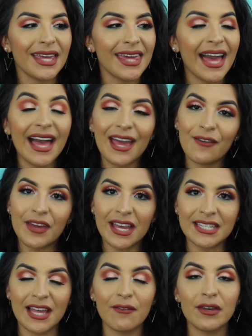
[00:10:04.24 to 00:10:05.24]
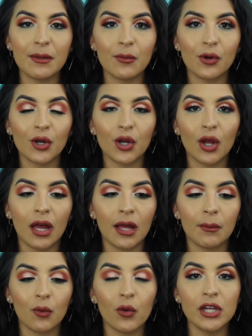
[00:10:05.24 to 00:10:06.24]
yeah, if you guys have any more
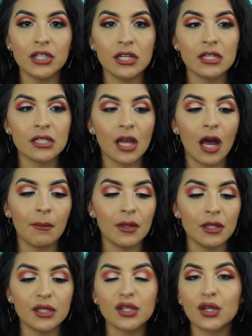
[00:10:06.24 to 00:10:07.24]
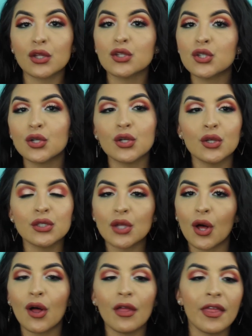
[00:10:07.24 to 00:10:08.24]
questions, comments, concerns,
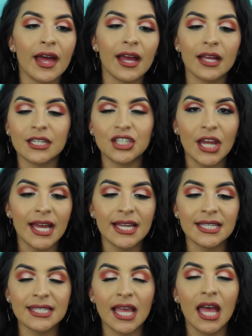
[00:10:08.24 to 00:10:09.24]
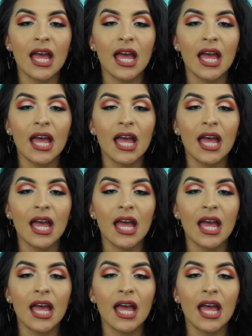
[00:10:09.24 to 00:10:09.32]
all that jazz,